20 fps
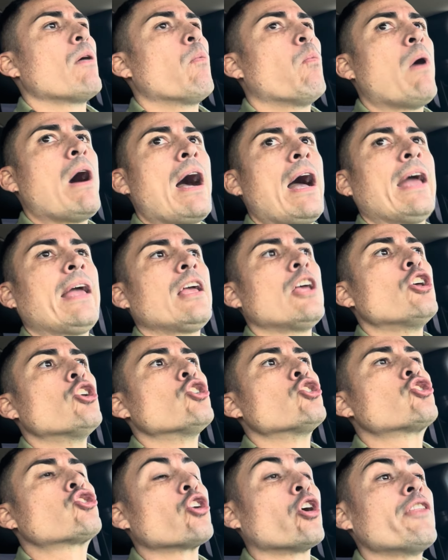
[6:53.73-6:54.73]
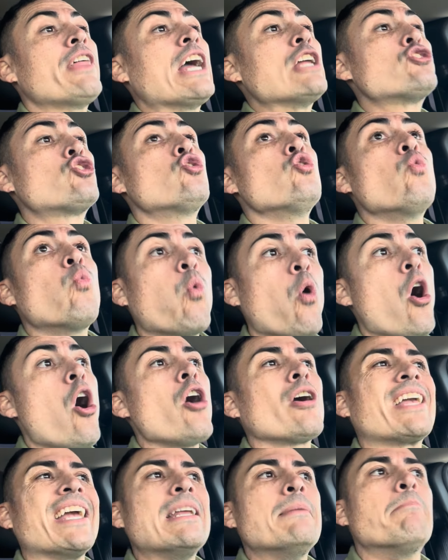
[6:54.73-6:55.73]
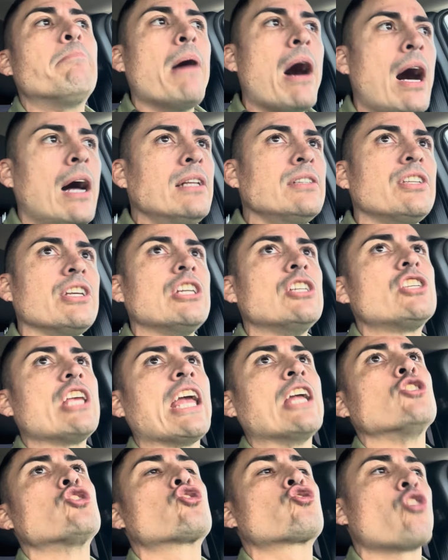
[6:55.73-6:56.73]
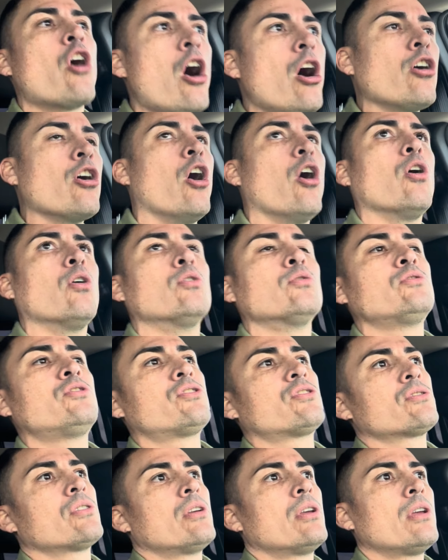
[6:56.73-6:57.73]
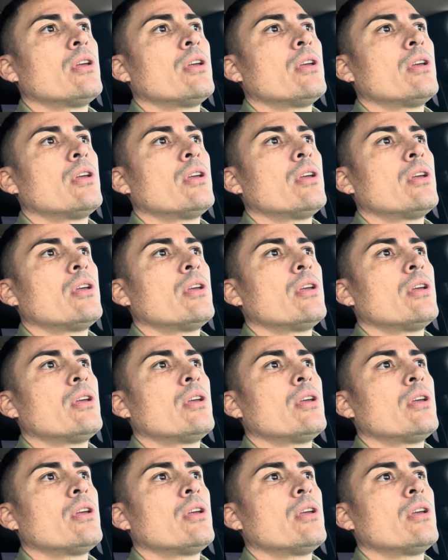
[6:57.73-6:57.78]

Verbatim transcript: Why? So that you walk in bondage in strongholds